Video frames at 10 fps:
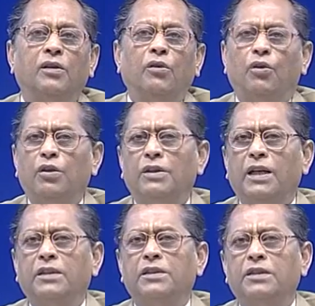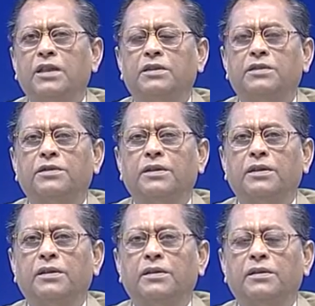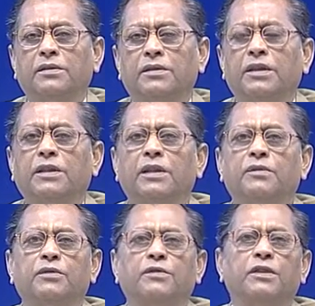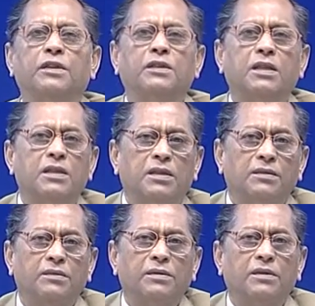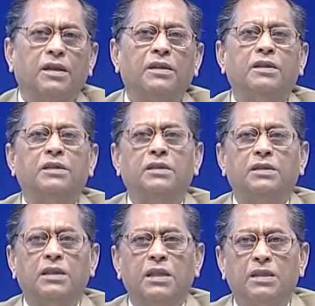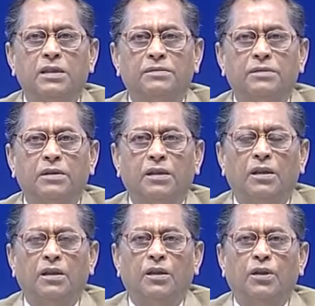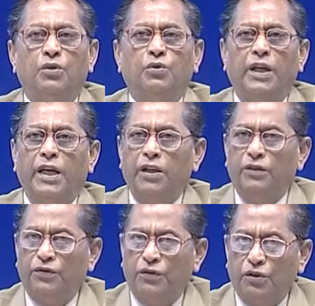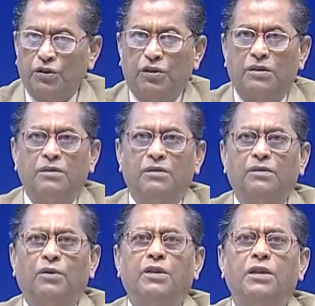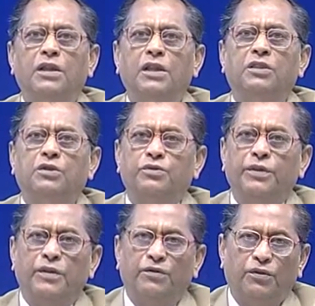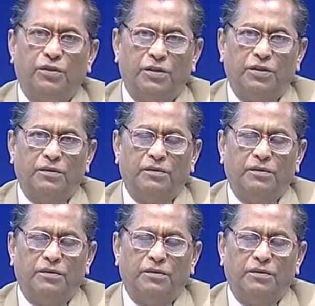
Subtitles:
all that is necessary in terms of incentives and disincentives to enforce what needs to be enforced.